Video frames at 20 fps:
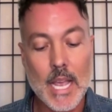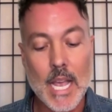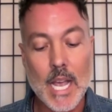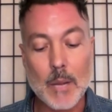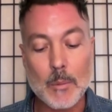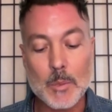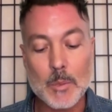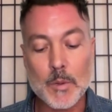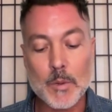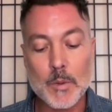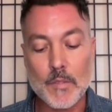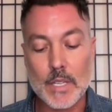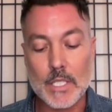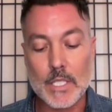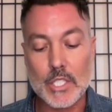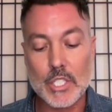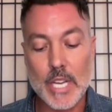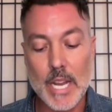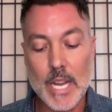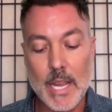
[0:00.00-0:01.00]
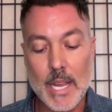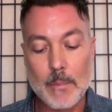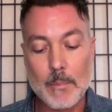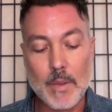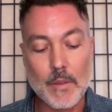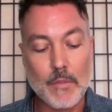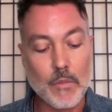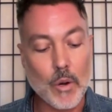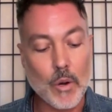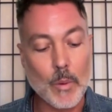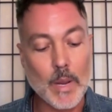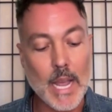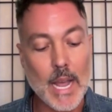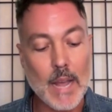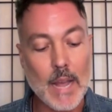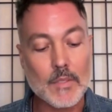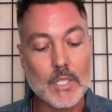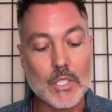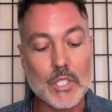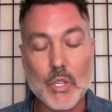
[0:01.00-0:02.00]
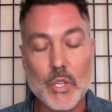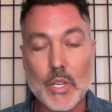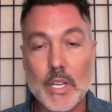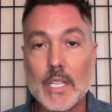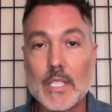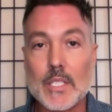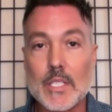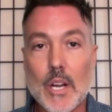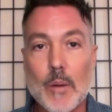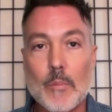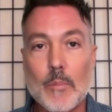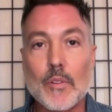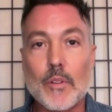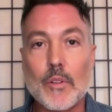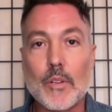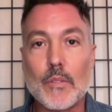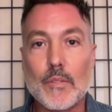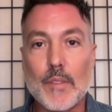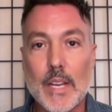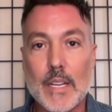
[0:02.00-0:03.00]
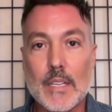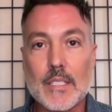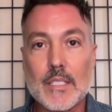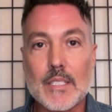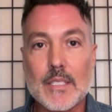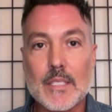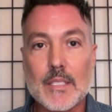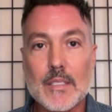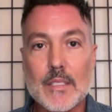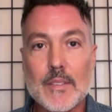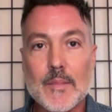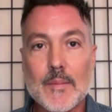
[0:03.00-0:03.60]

helps prevent shame before we have to treat its harmful effects.